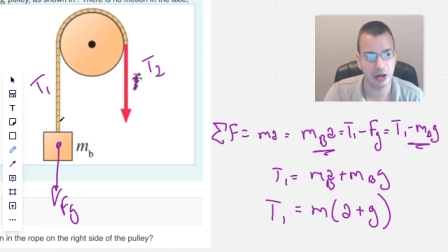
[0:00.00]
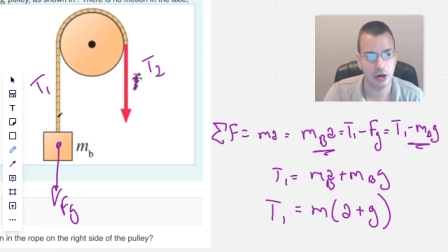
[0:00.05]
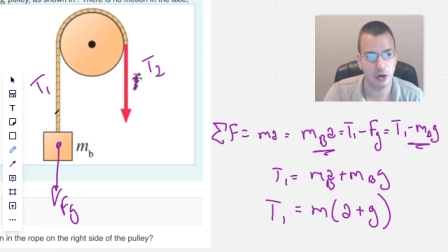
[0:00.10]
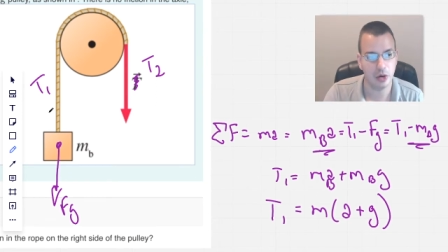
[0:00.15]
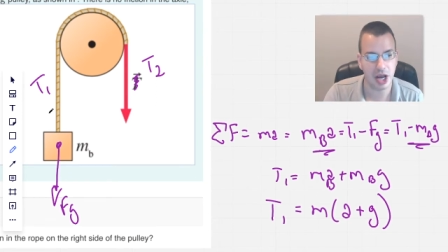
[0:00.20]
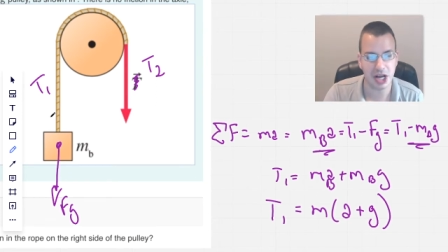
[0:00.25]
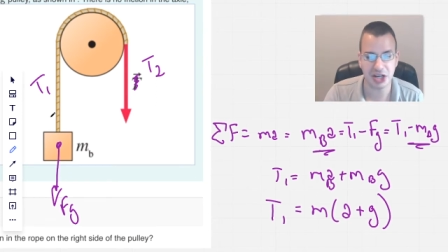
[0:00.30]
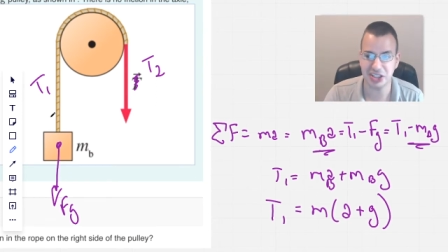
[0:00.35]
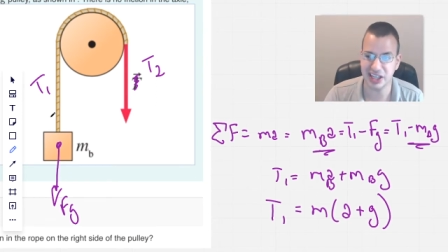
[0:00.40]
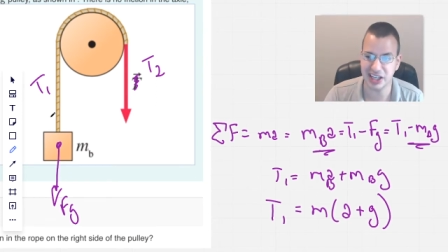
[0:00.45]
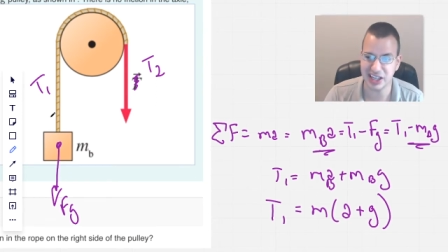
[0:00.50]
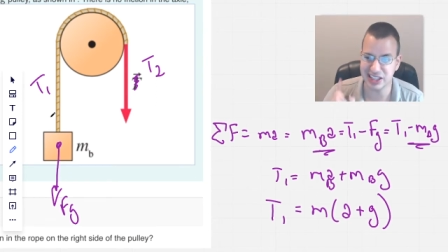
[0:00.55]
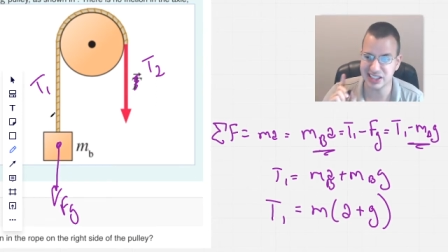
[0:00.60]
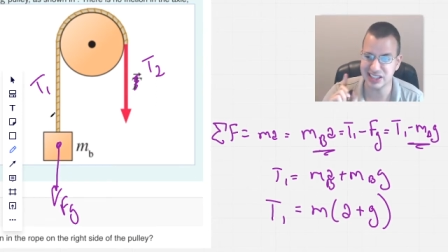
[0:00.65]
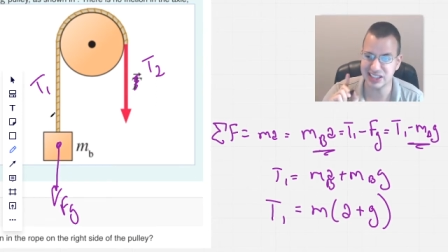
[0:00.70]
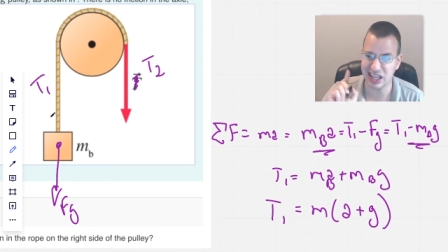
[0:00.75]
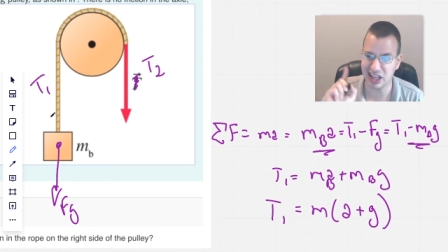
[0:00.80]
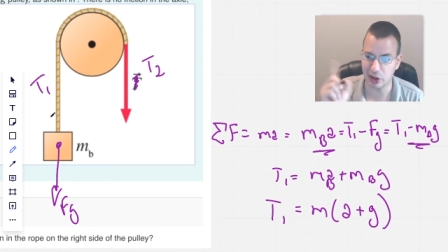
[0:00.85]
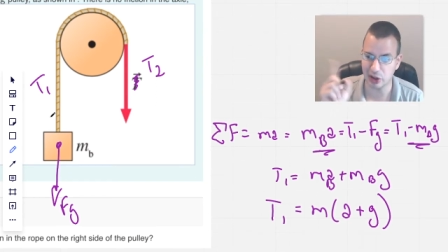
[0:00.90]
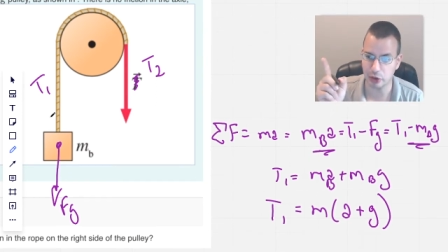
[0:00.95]
we're actually
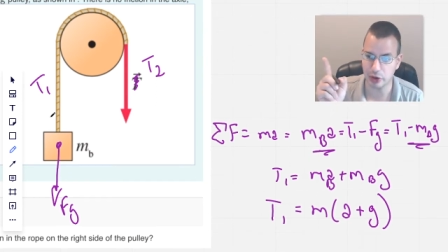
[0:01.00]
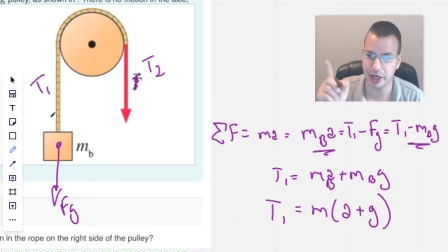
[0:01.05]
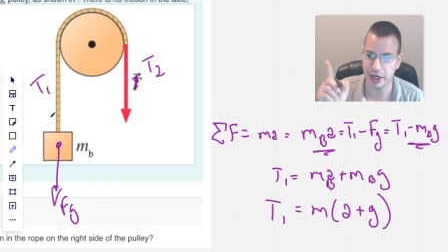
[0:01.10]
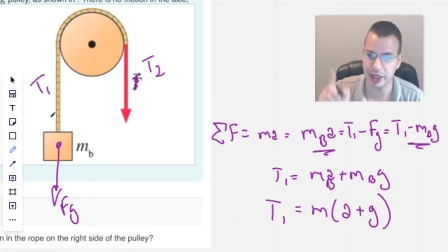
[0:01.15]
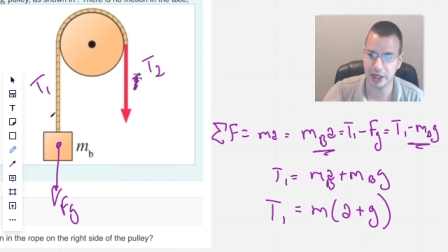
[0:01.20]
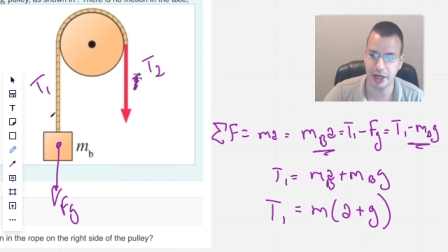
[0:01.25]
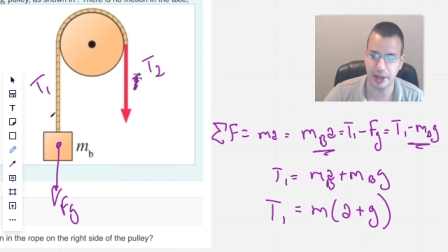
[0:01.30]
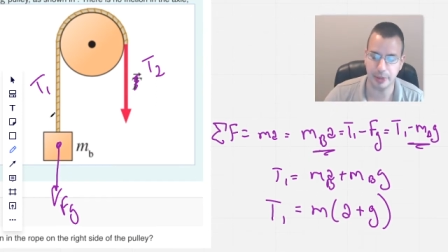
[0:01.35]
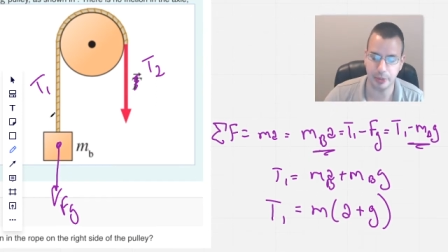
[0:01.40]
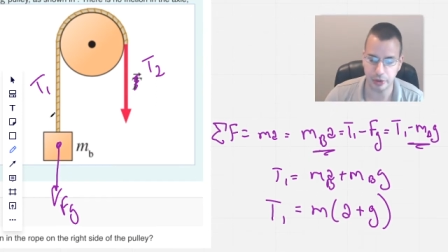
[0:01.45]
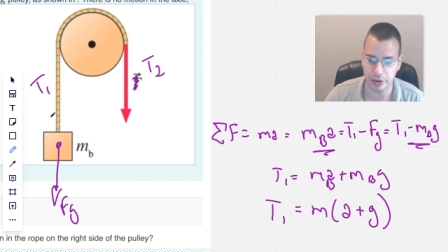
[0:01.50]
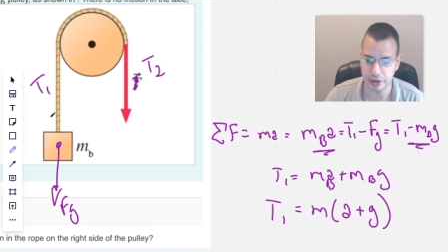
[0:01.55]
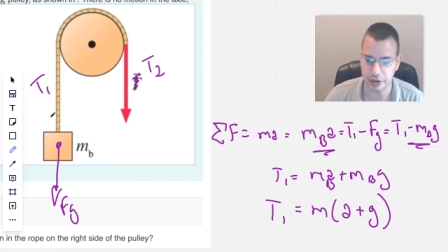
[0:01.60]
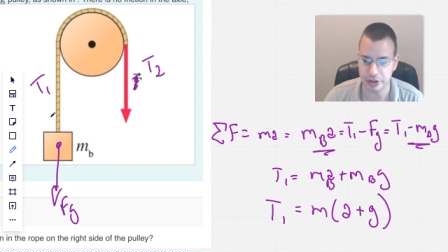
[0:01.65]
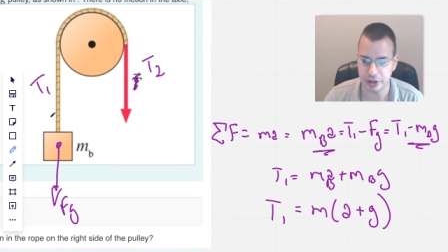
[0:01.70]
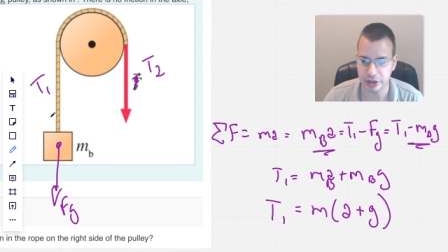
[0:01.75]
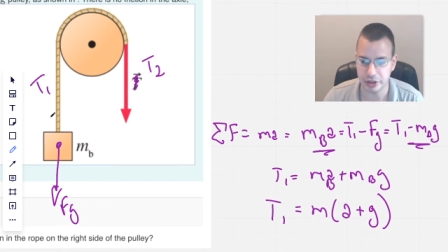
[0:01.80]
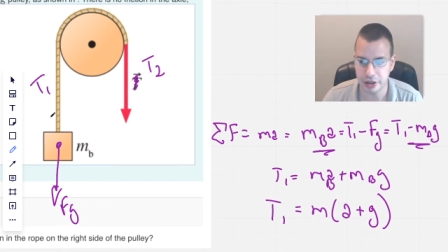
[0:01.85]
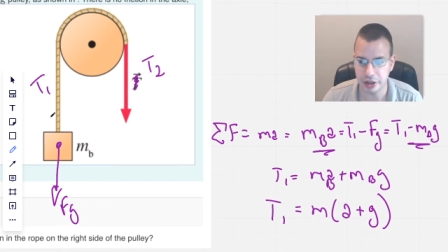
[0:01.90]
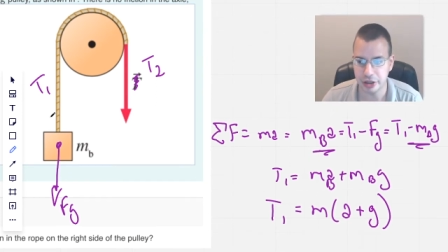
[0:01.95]
accelerating it
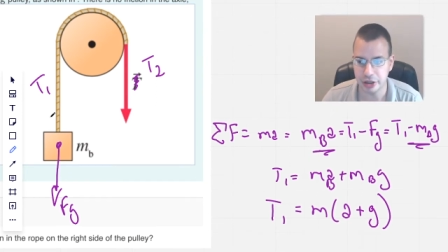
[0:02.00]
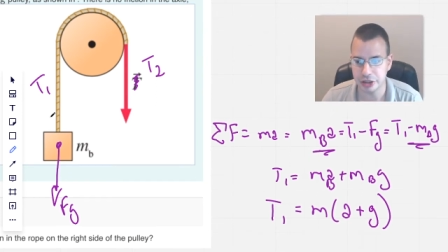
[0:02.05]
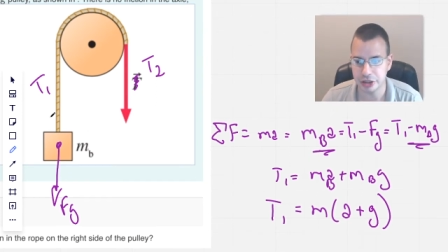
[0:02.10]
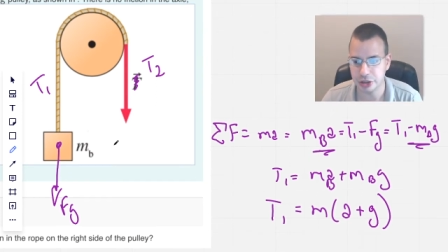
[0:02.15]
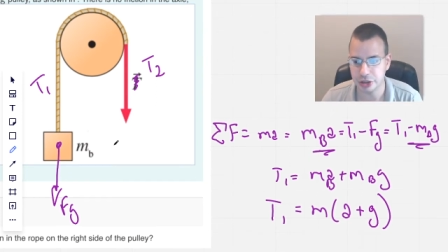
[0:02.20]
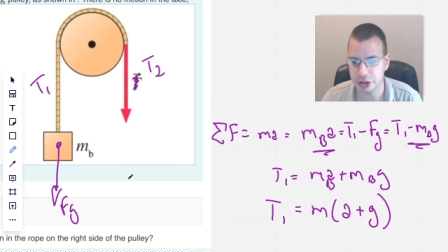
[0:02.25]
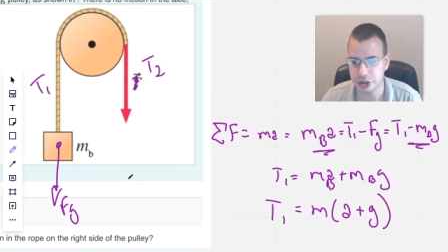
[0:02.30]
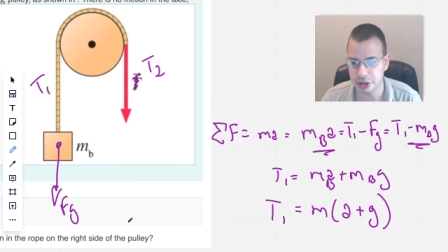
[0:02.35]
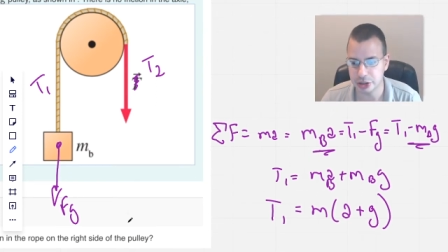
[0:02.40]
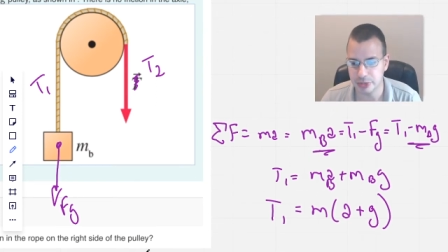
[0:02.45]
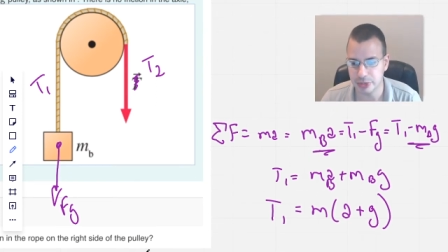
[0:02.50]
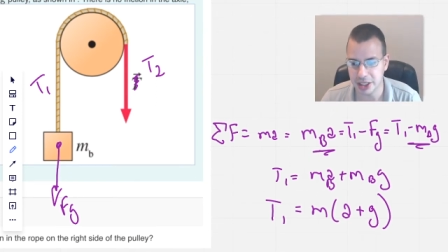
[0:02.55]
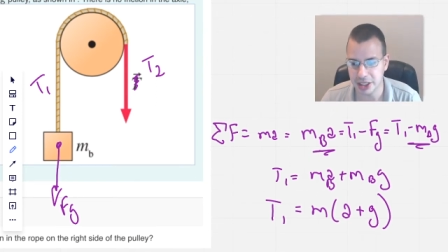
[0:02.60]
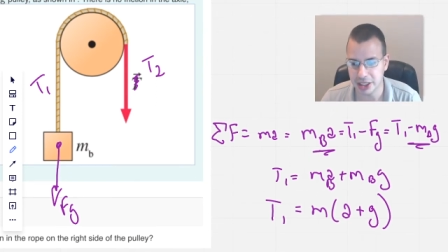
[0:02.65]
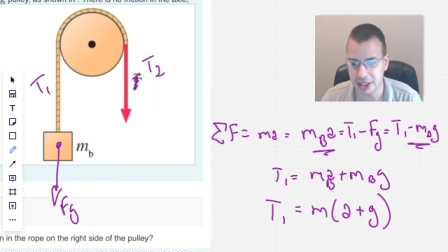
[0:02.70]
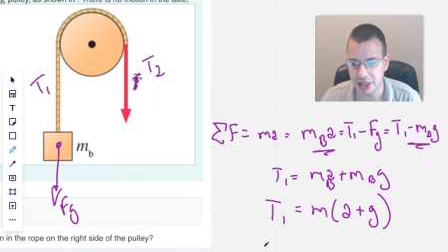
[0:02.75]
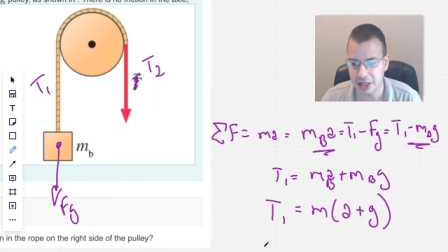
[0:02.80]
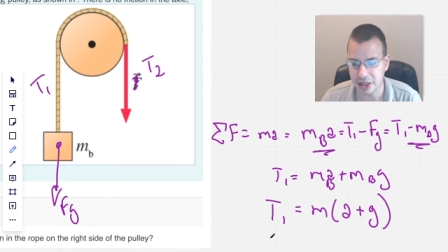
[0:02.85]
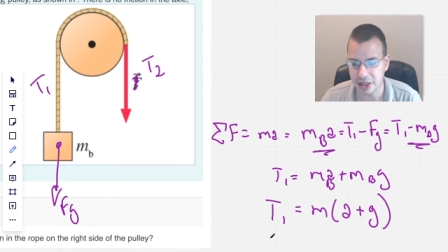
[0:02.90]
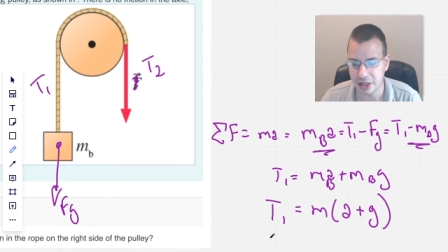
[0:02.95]
upwards. So it's going to be